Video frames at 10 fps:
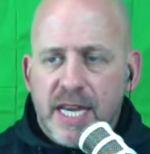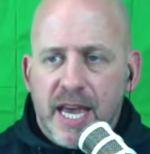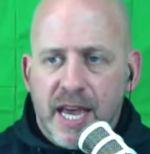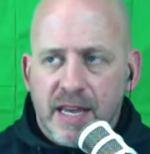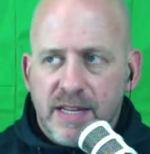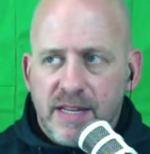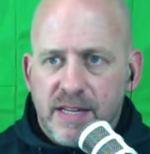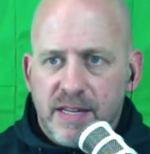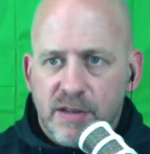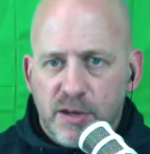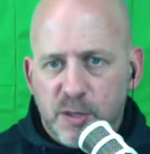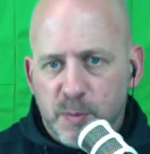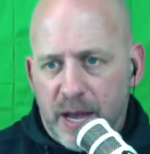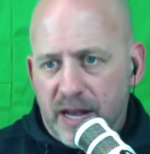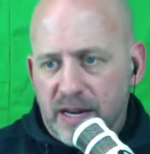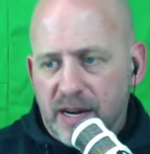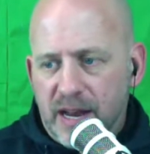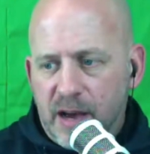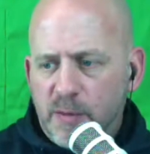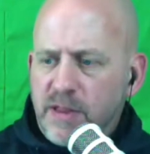and looks back on it
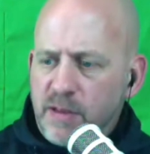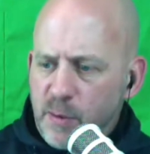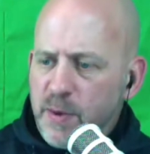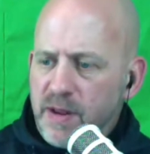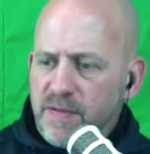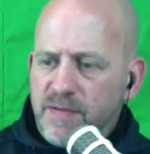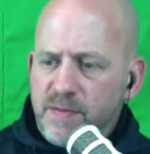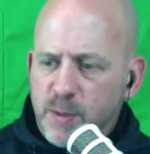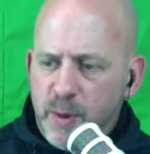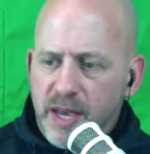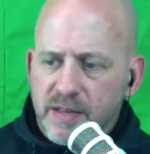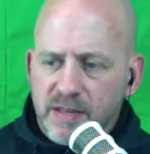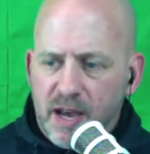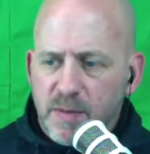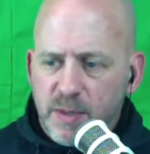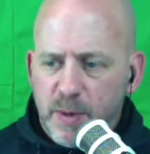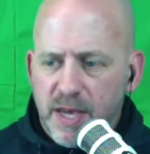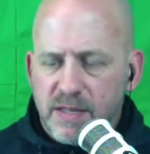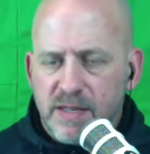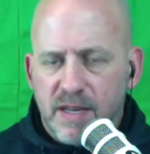now with a little bit of space, time and
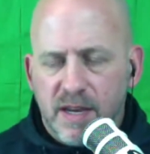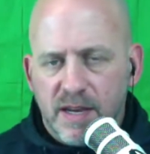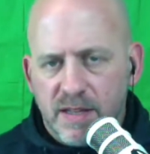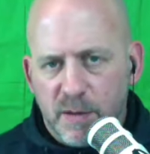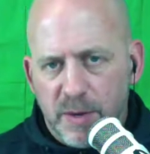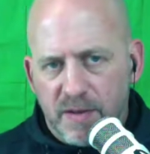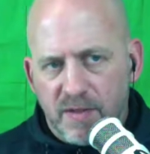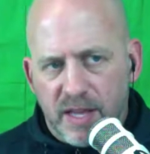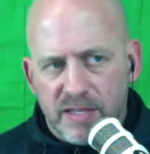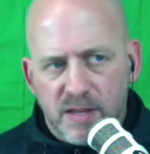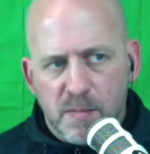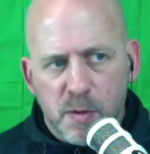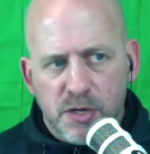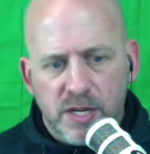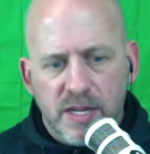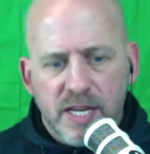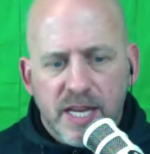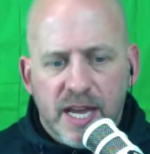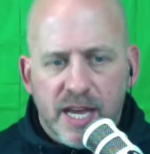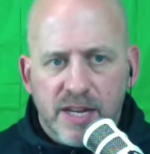space, a little bit of less emotion,
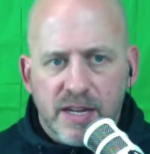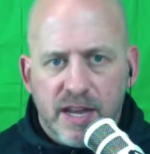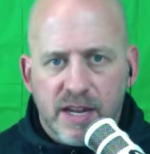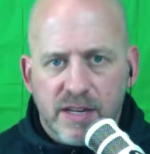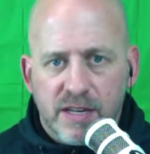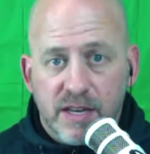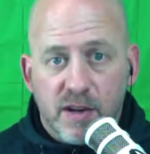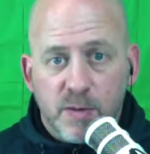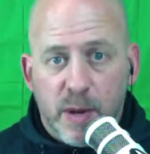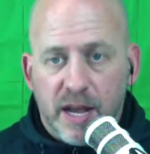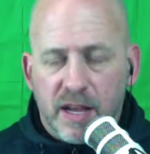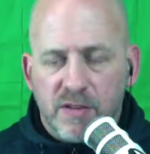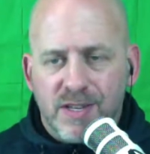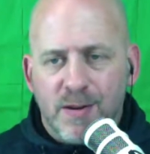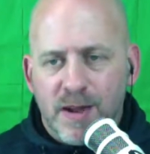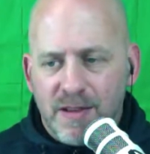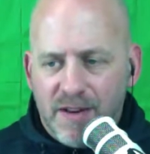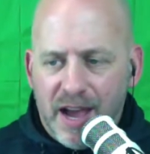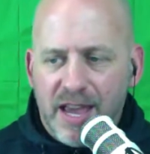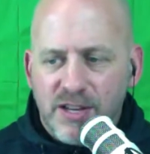and goes back and goes, you know, if
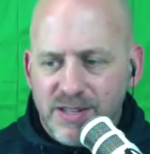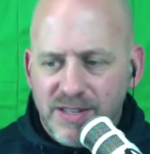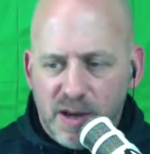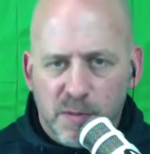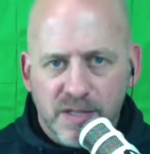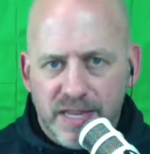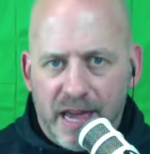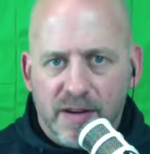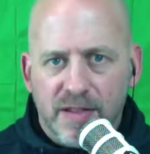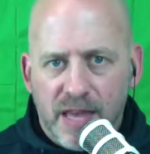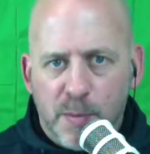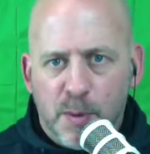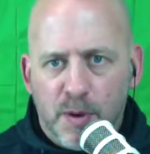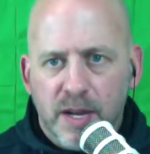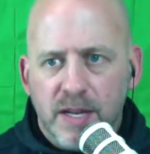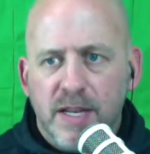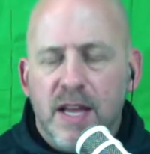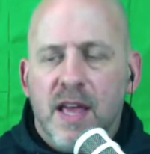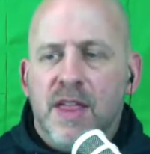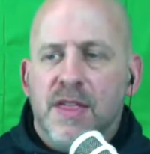I had just doubled down at that point,
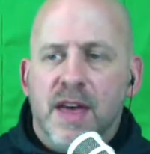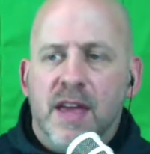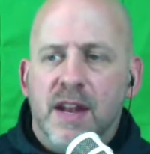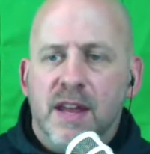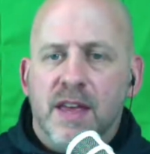then